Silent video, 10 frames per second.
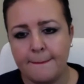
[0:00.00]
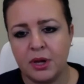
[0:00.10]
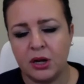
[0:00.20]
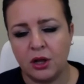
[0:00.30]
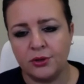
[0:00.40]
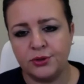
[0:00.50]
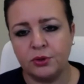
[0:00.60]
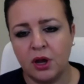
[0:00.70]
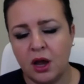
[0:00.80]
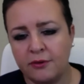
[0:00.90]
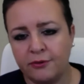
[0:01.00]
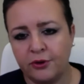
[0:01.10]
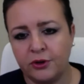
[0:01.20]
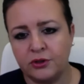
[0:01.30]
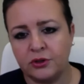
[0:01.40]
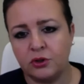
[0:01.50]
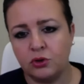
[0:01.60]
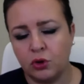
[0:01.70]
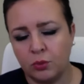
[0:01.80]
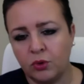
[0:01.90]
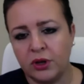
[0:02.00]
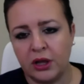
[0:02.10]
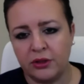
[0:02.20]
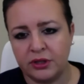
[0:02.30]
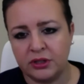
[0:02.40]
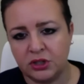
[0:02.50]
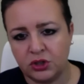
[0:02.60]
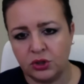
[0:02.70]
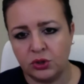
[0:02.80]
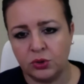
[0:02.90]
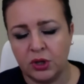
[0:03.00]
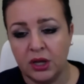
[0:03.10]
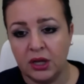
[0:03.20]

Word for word: but also covers normal healthy tissue,